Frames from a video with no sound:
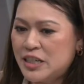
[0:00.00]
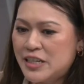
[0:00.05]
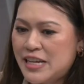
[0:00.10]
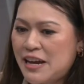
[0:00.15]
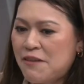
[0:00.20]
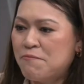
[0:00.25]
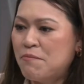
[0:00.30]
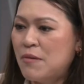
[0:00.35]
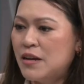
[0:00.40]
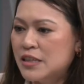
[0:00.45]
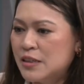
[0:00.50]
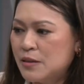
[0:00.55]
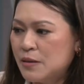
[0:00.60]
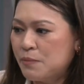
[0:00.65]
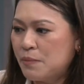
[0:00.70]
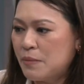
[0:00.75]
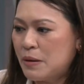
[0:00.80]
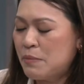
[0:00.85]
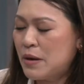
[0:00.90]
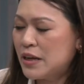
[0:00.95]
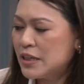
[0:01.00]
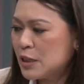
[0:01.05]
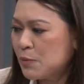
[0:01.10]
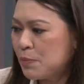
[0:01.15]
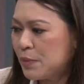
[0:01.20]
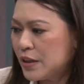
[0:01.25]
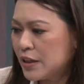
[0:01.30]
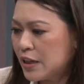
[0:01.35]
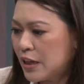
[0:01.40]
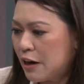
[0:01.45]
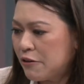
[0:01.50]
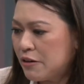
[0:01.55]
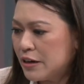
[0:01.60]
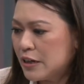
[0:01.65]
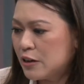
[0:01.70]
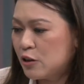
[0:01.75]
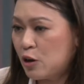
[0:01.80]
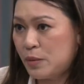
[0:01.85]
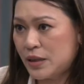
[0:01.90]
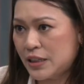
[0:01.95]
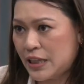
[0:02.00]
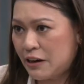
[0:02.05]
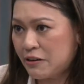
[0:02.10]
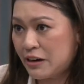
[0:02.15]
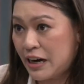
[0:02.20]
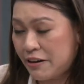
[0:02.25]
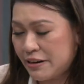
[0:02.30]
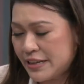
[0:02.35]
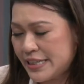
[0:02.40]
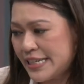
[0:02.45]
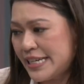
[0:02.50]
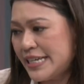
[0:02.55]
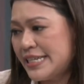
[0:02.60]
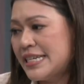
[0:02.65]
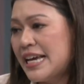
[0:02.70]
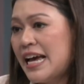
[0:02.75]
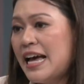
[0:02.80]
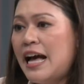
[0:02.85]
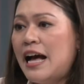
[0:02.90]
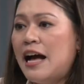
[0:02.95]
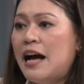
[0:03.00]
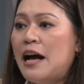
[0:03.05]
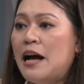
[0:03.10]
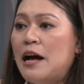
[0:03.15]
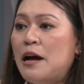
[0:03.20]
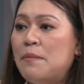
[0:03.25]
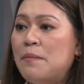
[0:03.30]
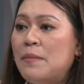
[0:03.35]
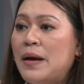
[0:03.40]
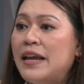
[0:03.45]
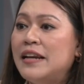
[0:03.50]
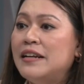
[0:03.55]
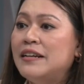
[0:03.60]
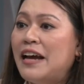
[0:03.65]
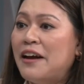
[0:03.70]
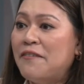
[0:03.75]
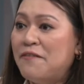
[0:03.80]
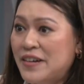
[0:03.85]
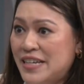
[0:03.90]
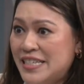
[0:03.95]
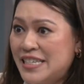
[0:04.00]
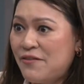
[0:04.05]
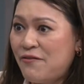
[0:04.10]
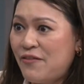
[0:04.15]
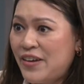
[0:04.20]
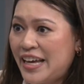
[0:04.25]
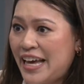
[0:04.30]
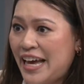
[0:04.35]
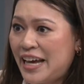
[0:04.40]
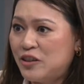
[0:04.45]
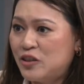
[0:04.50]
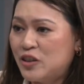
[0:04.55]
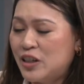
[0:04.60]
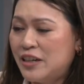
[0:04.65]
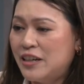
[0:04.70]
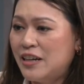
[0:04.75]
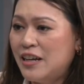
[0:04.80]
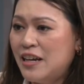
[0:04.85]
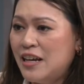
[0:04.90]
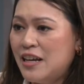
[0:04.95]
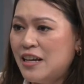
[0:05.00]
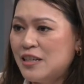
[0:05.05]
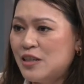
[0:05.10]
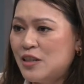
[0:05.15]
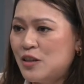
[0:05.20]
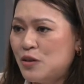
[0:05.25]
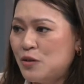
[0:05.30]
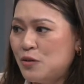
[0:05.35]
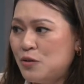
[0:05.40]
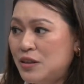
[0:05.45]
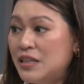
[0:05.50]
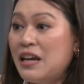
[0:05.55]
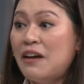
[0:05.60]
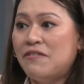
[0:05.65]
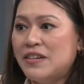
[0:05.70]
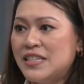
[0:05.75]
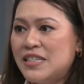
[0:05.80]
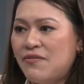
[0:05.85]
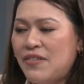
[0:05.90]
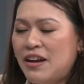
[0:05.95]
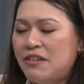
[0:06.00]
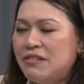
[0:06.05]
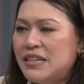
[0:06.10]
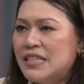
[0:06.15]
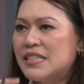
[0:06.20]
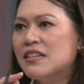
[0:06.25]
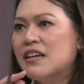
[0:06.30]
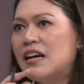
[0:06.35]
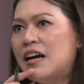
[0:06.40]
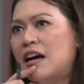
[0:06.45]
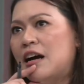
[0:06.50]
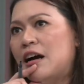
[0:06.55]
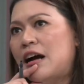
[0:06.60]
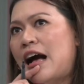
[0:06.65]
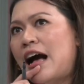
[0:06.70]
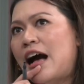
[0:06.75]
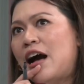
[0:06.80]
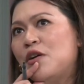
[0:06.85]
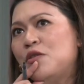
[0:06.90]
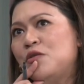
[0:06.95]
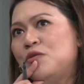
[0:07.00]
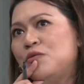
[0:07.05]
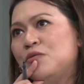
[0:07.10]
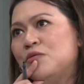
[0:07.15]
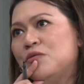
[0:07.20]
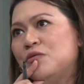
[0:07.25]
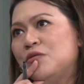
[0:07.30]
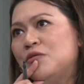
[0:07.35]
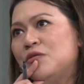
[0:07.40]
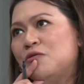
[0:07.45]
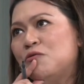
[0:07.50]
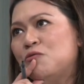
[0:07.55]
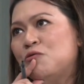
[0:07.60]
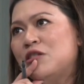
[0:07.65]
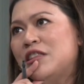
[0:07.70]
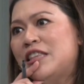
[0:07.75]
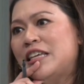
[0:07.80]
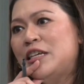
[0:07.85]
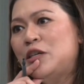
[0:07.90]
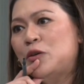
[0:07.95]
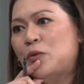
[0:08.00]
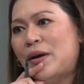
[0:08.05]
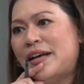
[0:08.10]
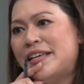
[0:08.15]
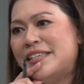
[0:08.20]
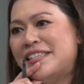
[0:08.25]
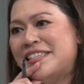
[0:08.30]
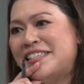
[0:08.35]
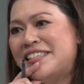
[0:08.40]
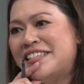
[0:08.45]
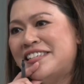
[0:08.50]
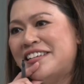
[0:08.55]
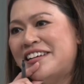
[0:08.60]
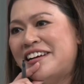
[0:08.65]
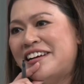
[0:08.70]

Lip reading: is to have multiple global currencies and diversification to diversify risk. How would the US